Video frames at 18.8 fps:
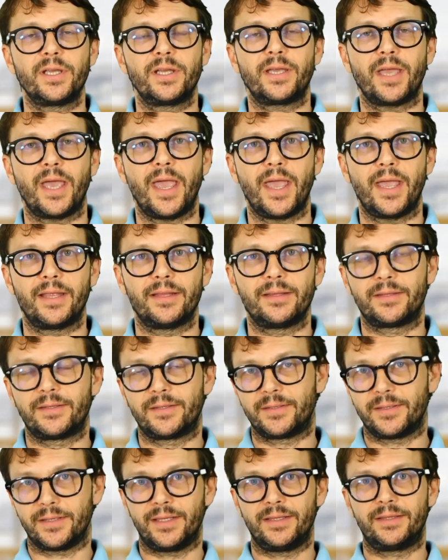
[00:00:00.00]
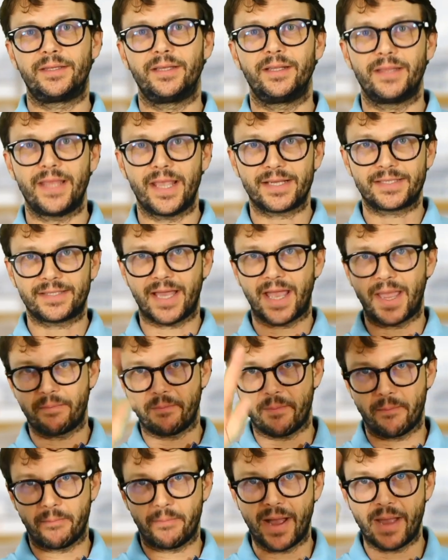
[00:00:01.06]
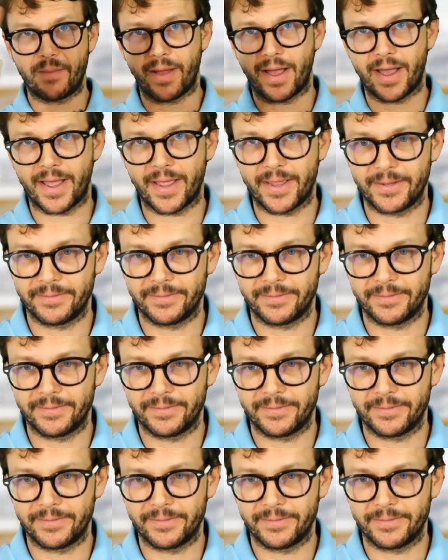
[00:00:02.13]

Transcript: and until next time, bye bye.